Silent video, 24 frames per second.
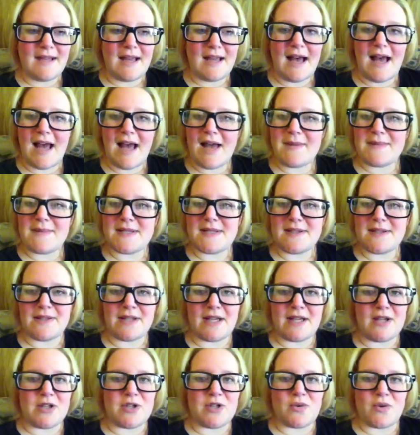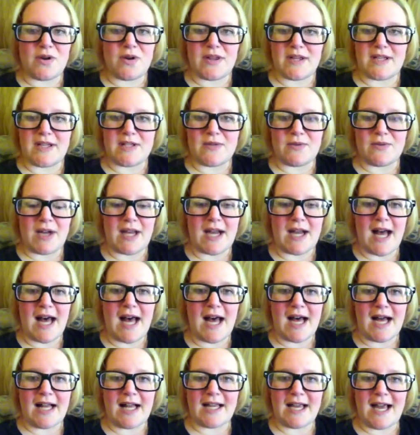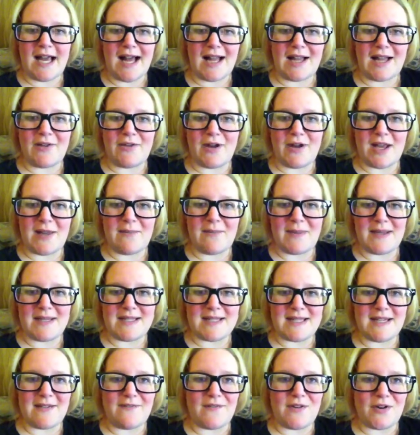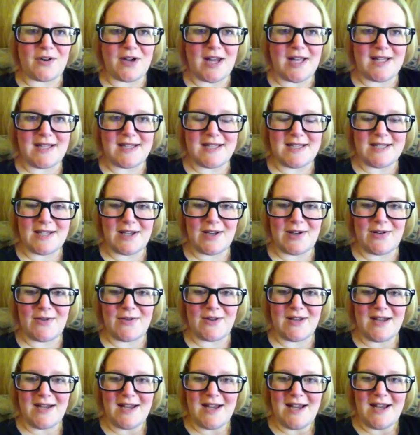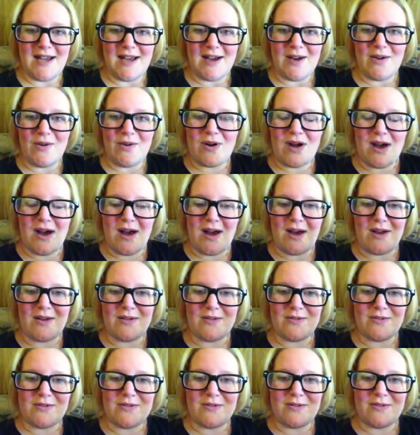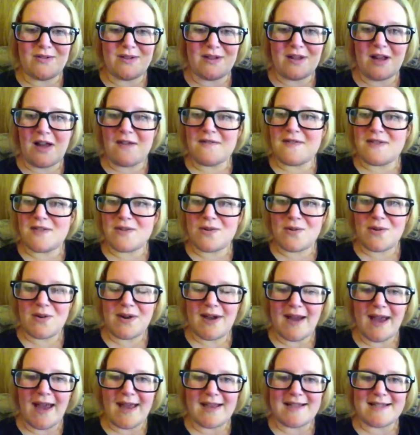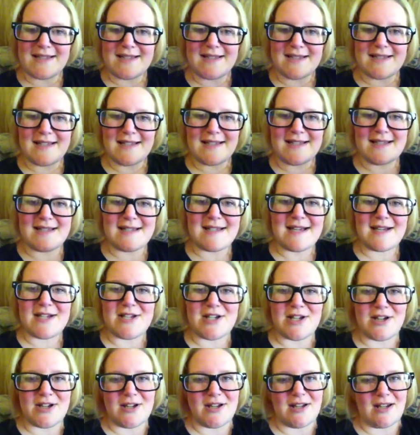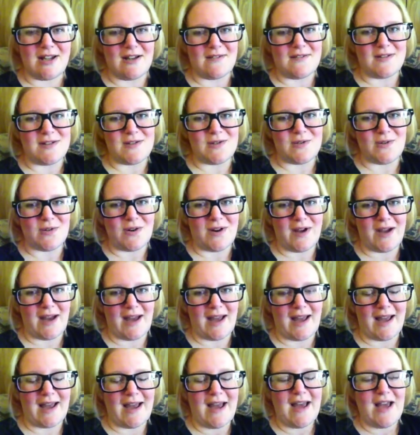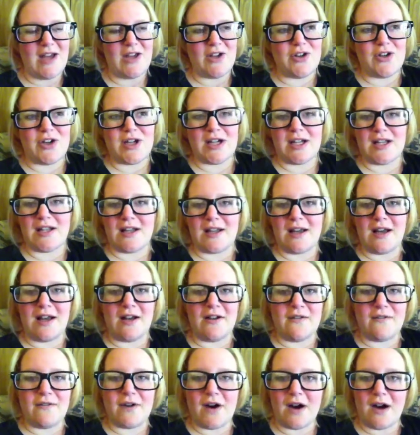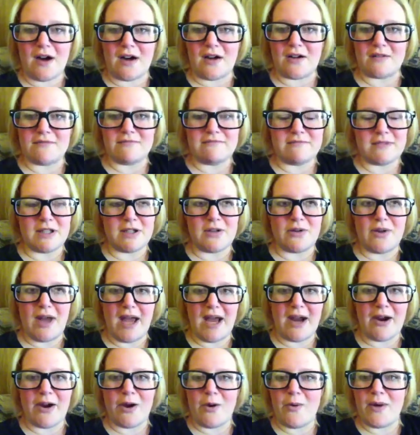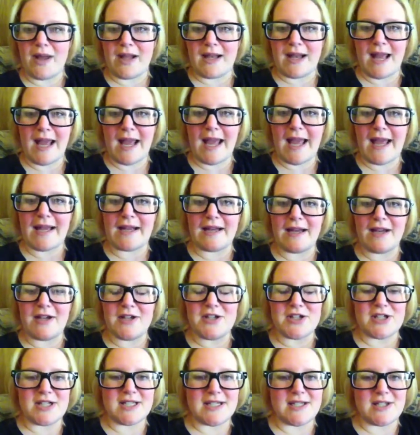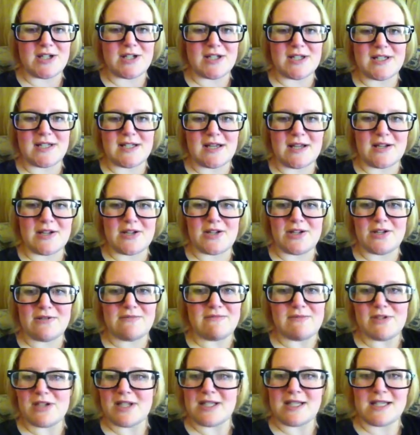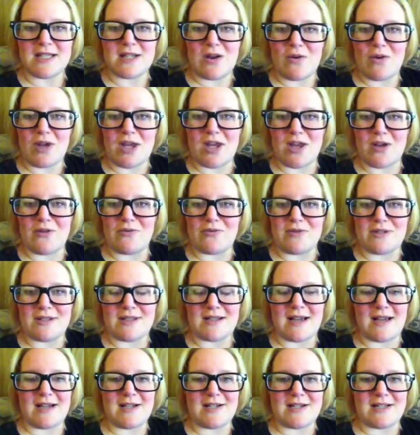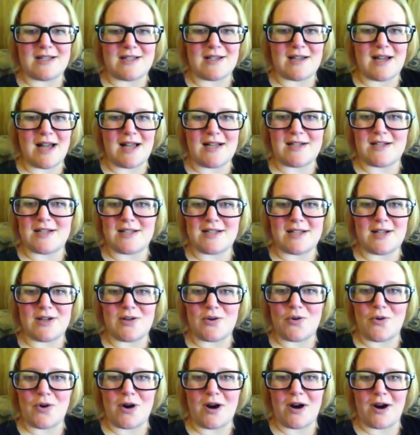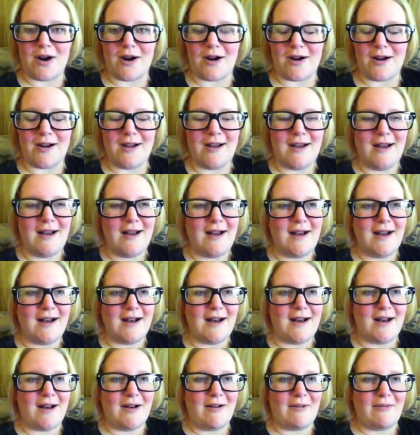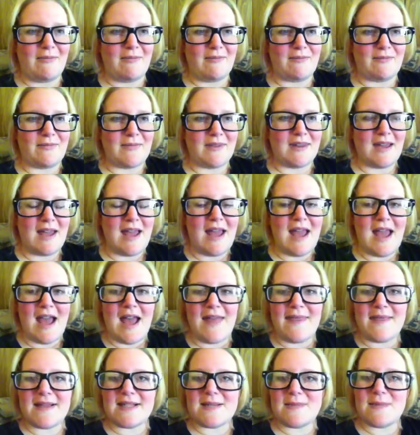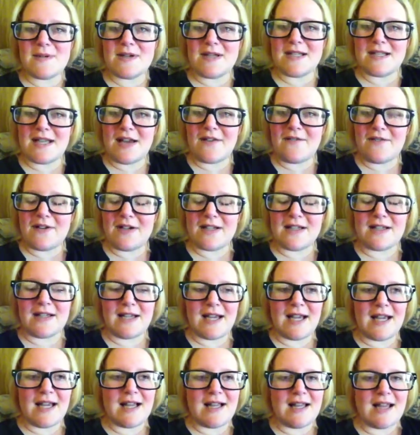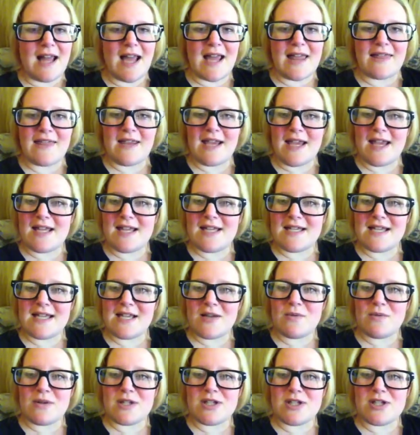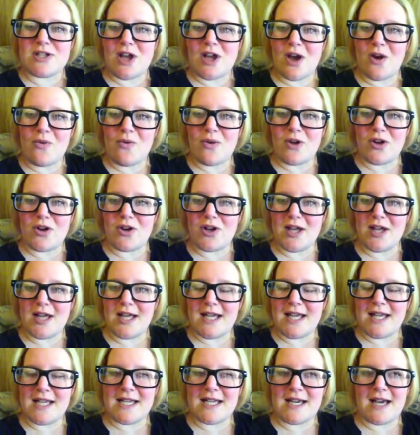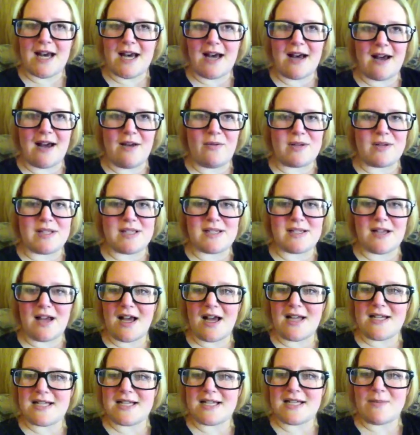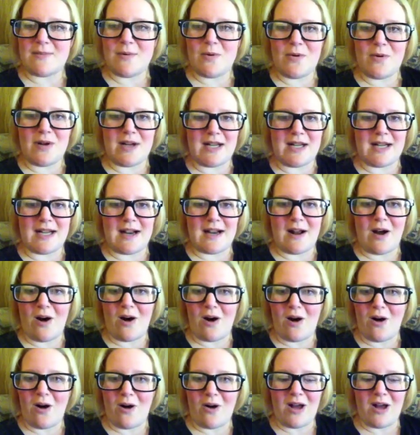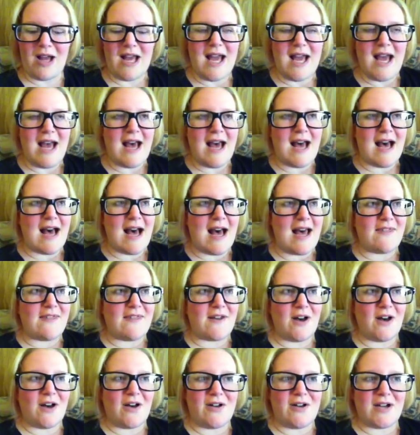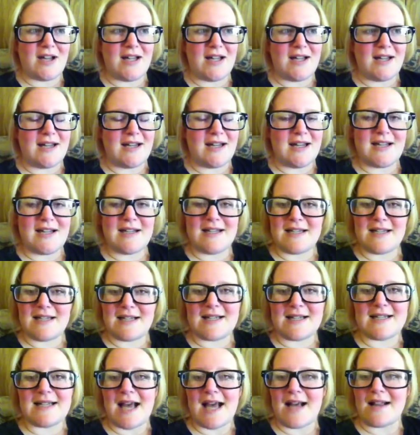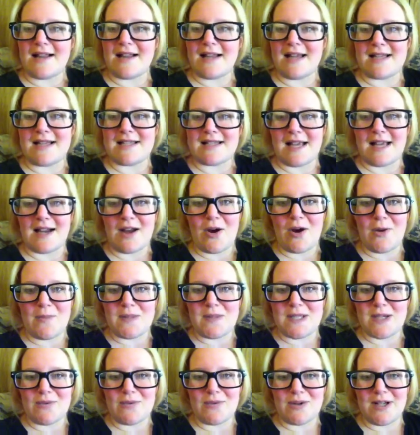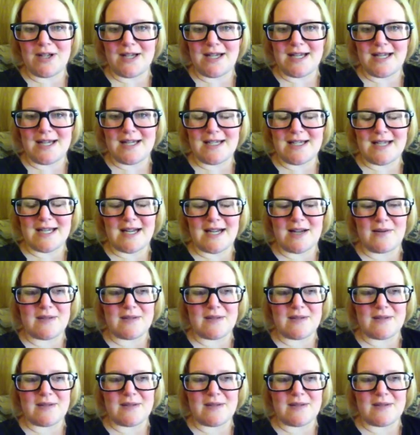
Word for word: I absolutely adore this read. I highly highly recommend it if you're into. Uh, love stories. This is such a good love story. You're going to love our little heroine, Hannah. She's just such, she's so cute. I just, I just adore her. Um, and this book definitely, like, the ending was so good. Uh, I uh, was not disappointed at all. I thought it ended exactly as I'd hoped it would, and I